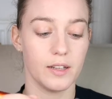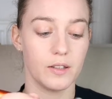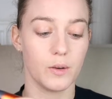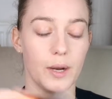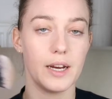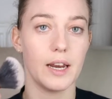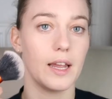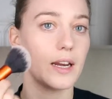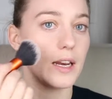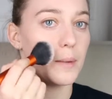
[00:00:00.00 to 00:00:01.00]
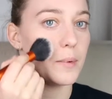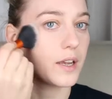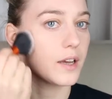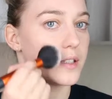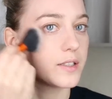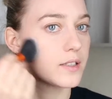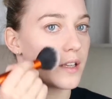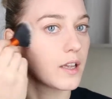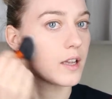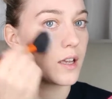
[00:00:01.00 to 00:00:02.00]
it quite lightly because
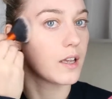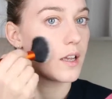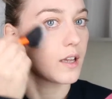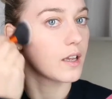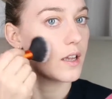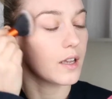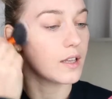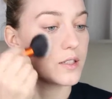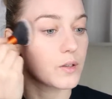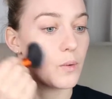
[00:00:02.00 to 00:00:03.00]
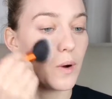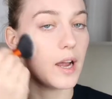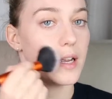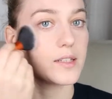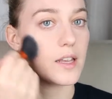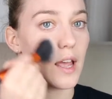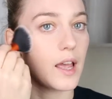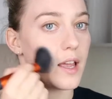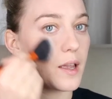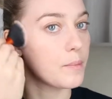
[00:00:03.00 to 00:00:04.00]
it's quite
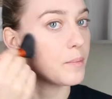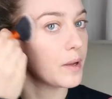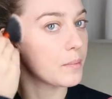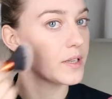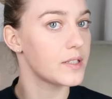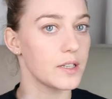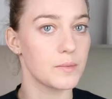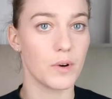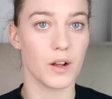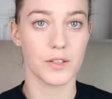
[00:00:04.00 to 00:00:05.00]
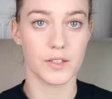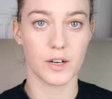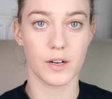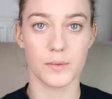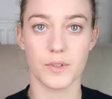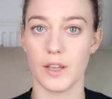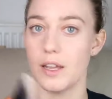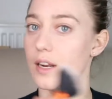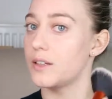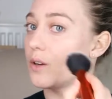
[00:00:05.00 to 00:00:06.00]
a pigmented bronzer
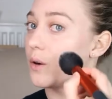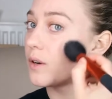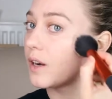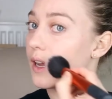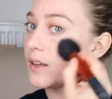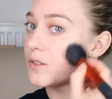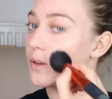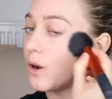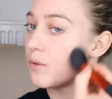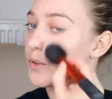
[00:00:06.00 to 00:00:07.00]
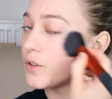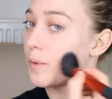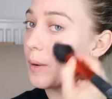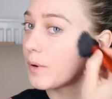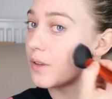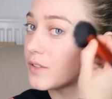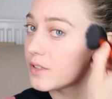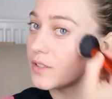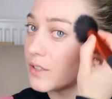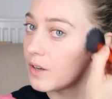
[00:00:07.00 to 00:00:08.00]
and I don't like to overdo my
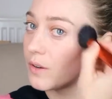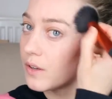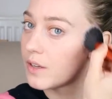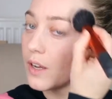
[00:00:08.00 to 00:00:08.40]
bronzer, so